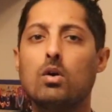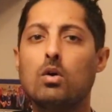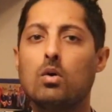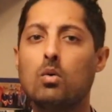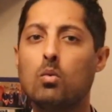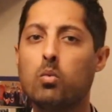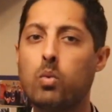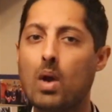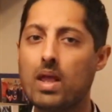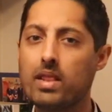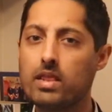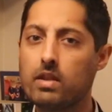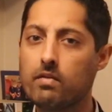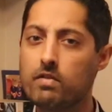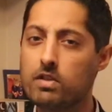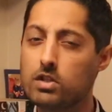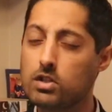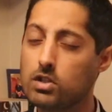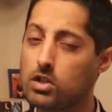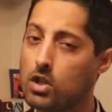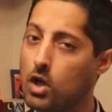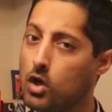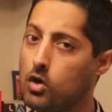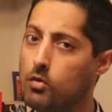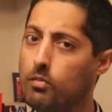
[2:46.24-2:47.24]
when there is
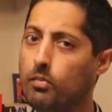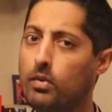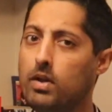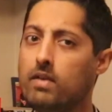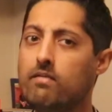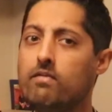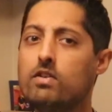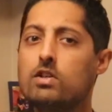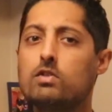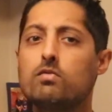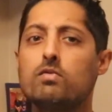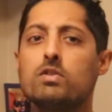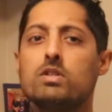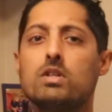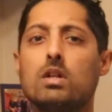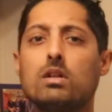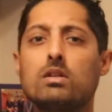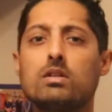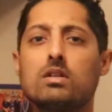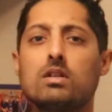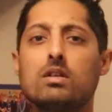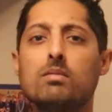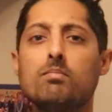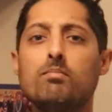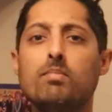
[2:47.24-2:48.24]
no previous result
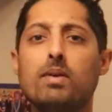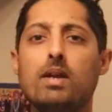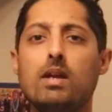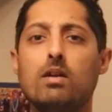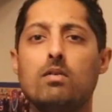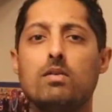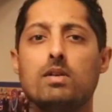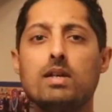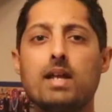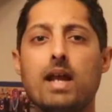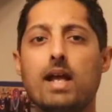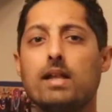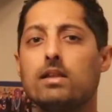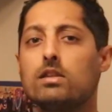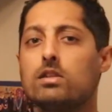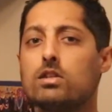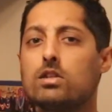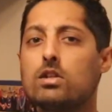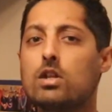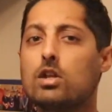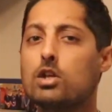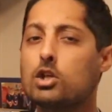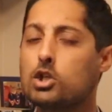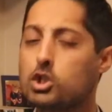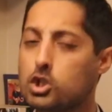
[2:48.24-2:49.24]
to compare against,
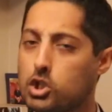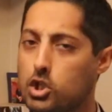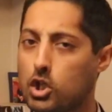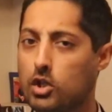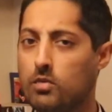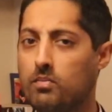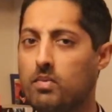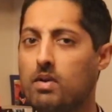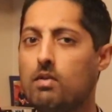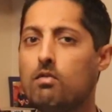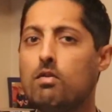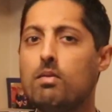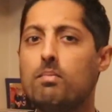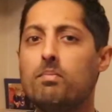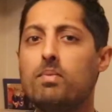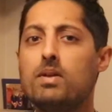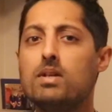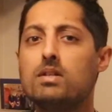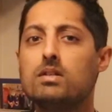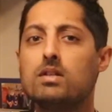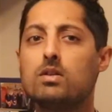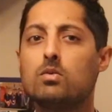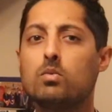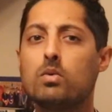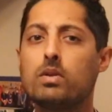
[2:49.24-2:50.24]
should be
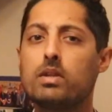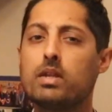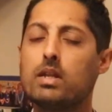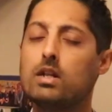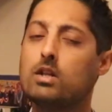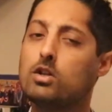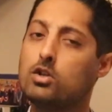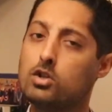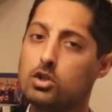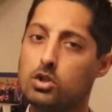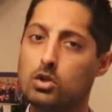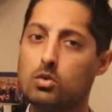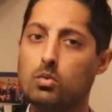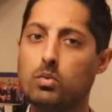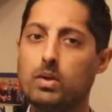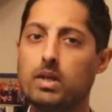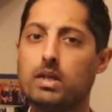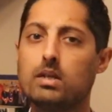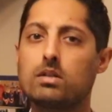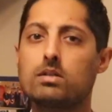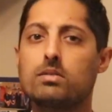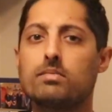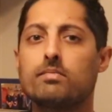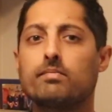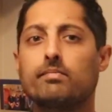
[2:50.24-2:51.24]
repeated within 2
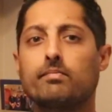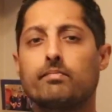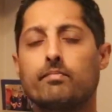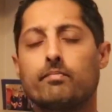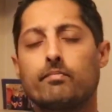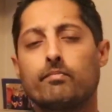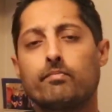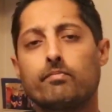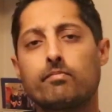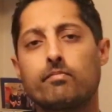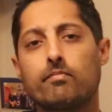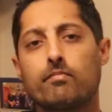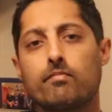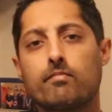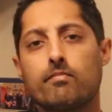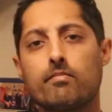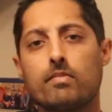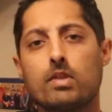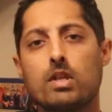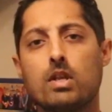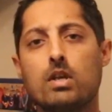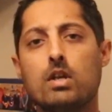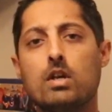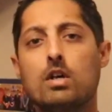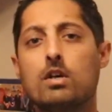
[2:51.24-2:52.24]
weeks.
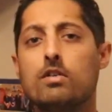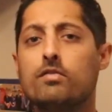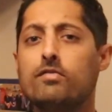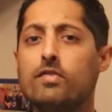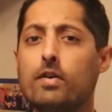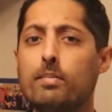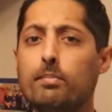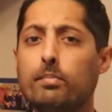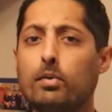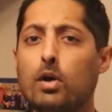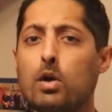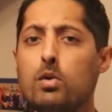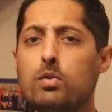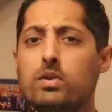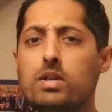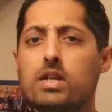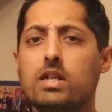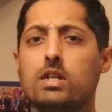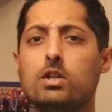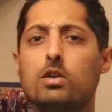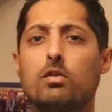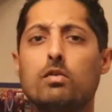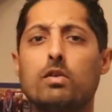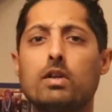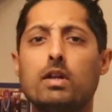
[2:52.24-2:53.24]
For
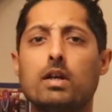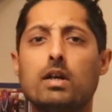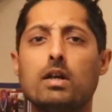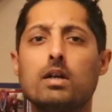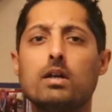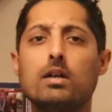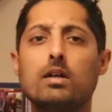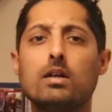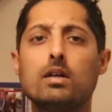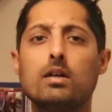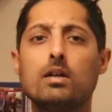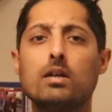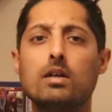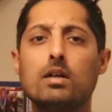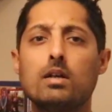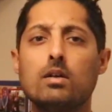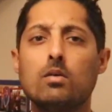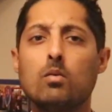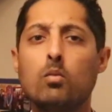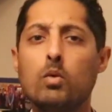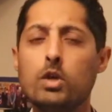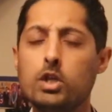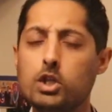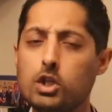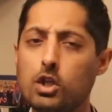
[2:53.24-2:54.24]
proteinuria,
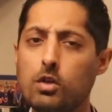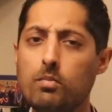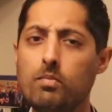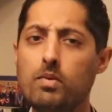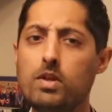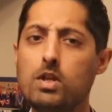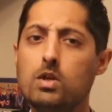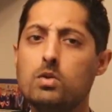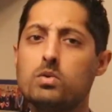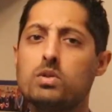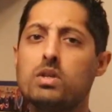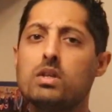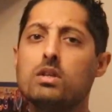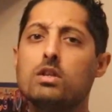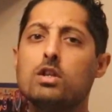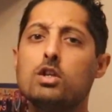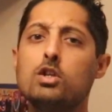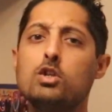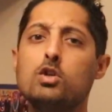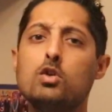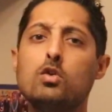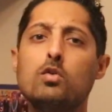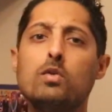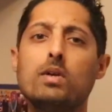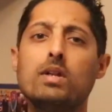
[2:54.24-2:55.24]
we should be using the
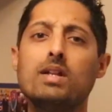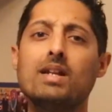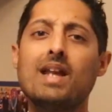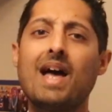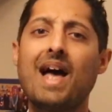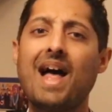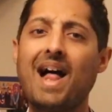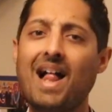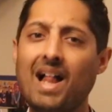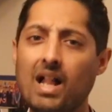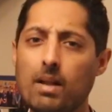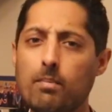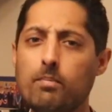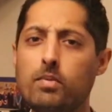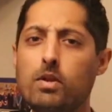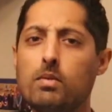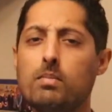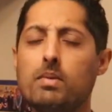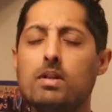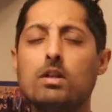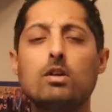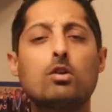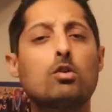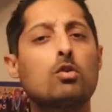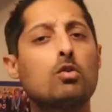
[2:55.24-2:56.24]
urine
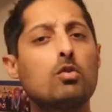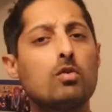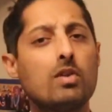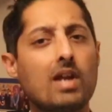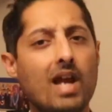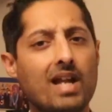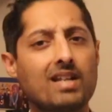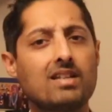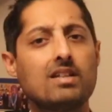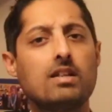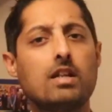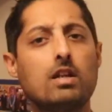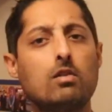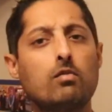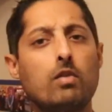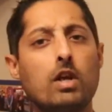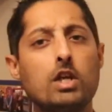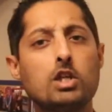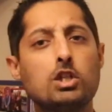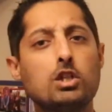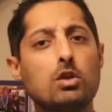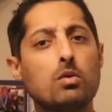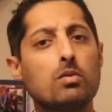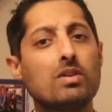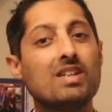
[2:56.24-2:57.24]
albumin creatinine
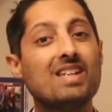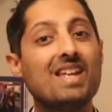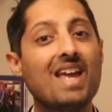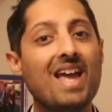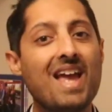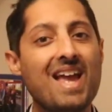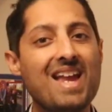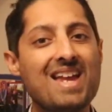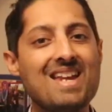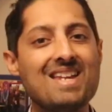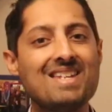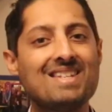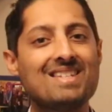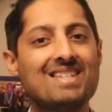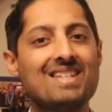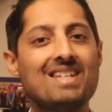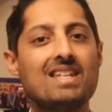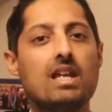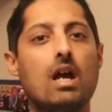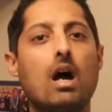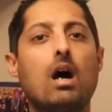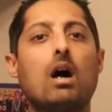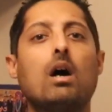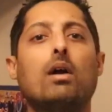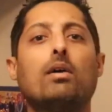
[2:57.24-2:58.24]
ratio, the
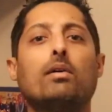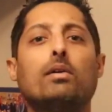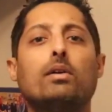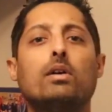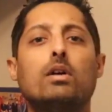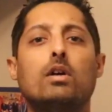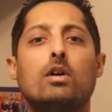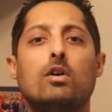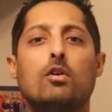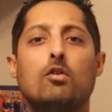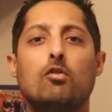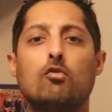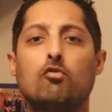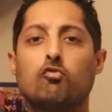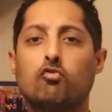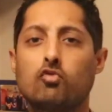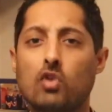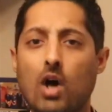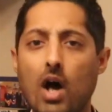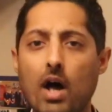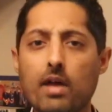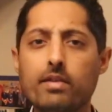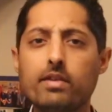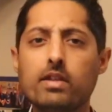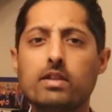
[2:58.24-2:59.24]
ACR,
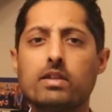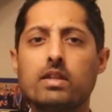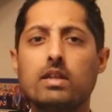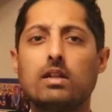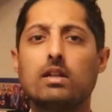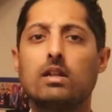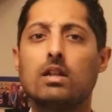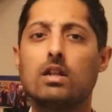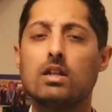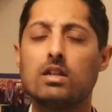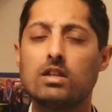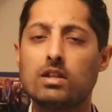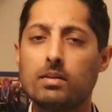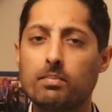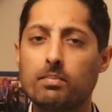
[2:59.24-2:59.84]
rather than the